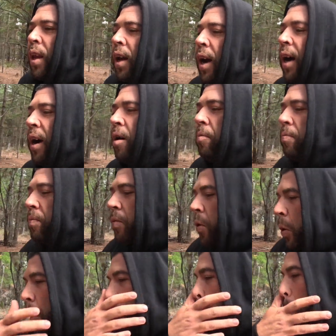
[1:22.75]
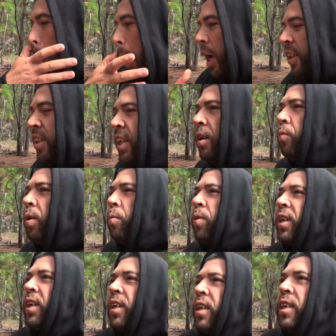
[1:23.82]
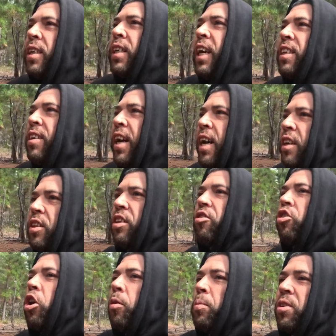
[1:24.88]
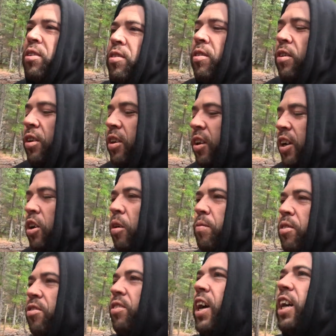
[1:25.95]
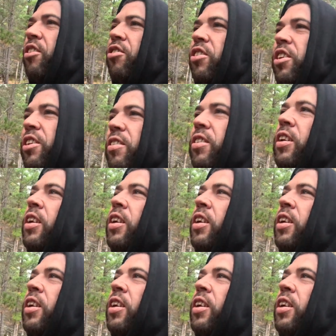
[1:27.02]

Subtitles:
I think when we get down to this conversation, and,